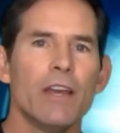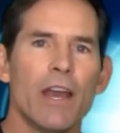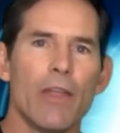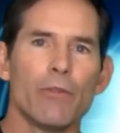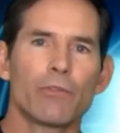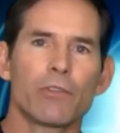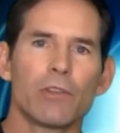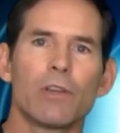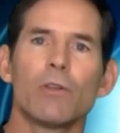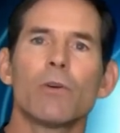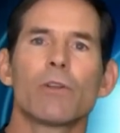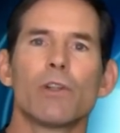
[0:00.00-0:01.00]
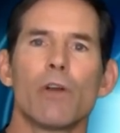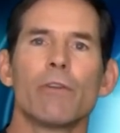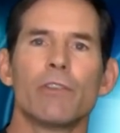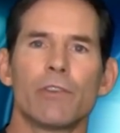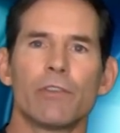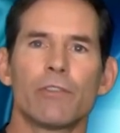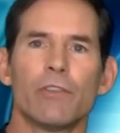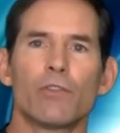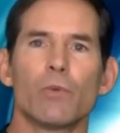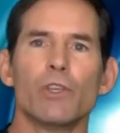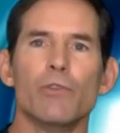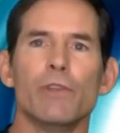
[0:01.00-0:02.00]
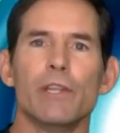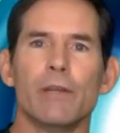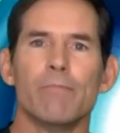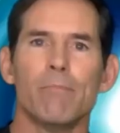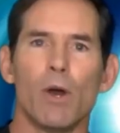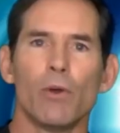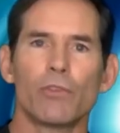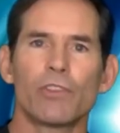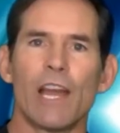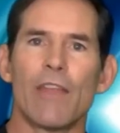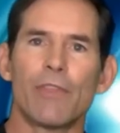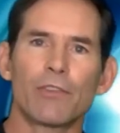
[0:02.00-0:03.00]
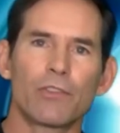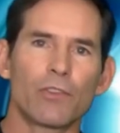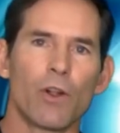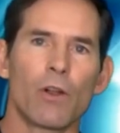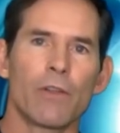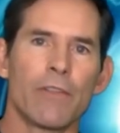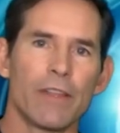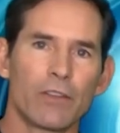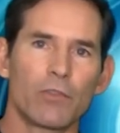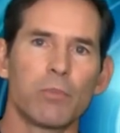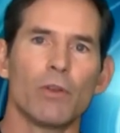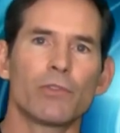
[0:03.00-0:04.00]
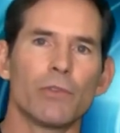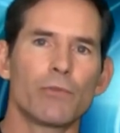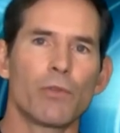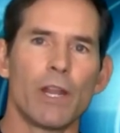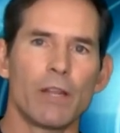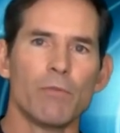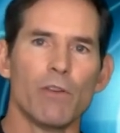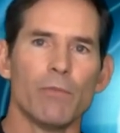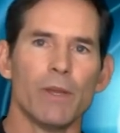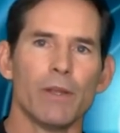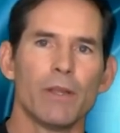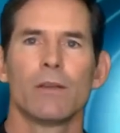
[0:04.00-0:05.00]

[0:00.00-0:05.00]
and there's little or no resistance when you need it most at the start of the explosive training movement.